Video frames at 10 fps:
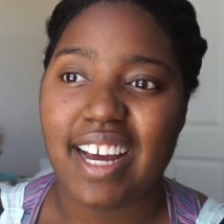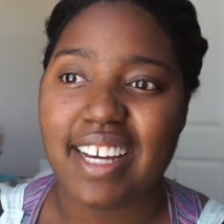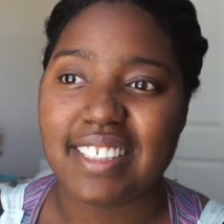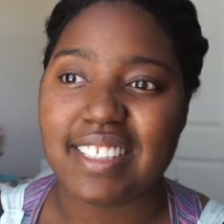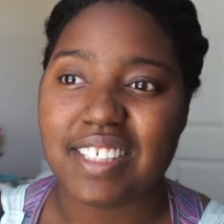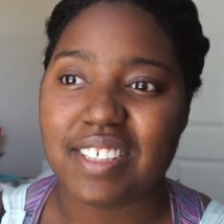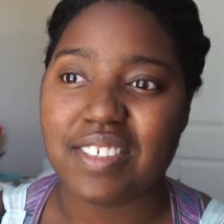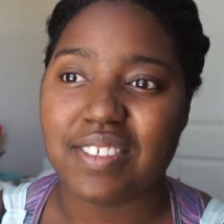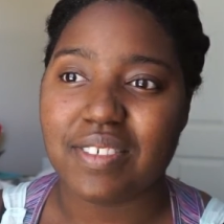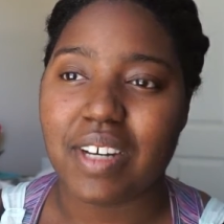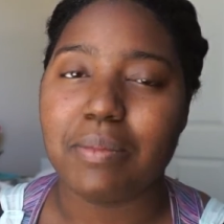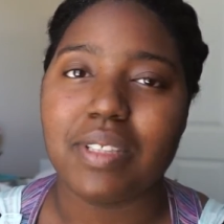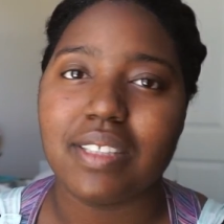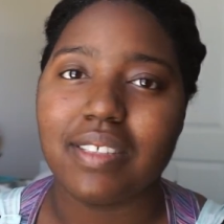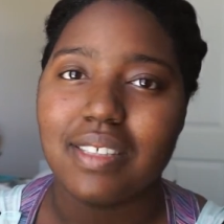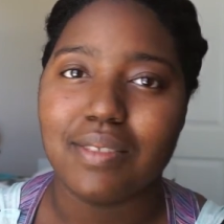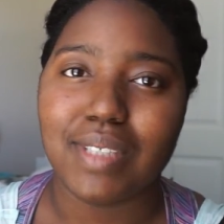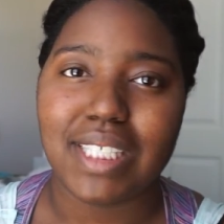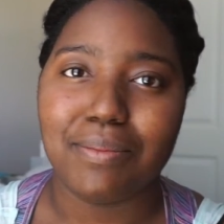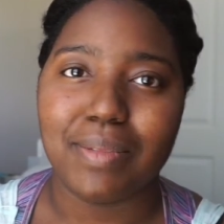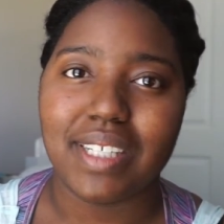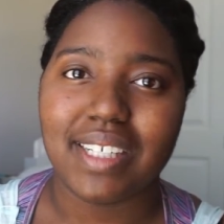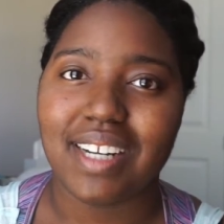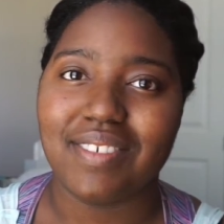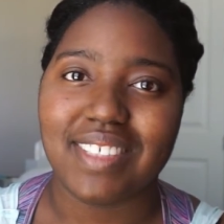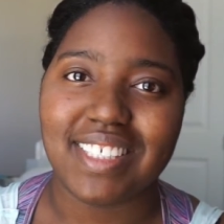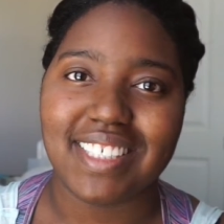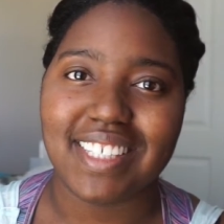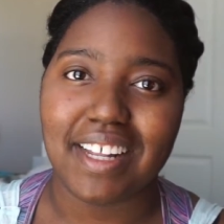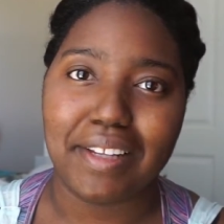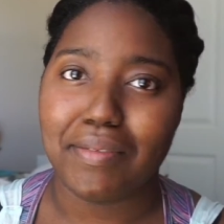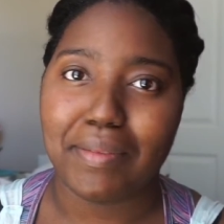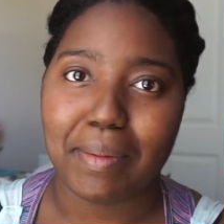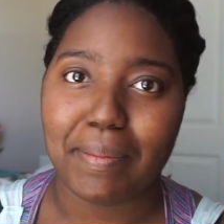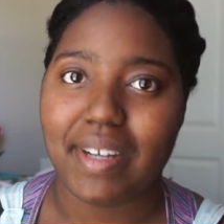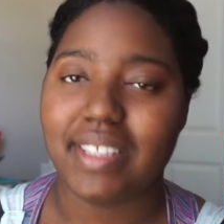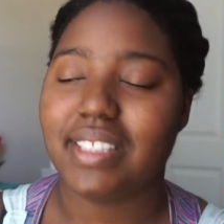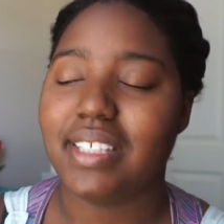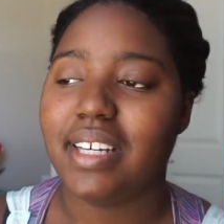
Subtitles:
So I'm still in Hawaii, but I was just not living with my parents.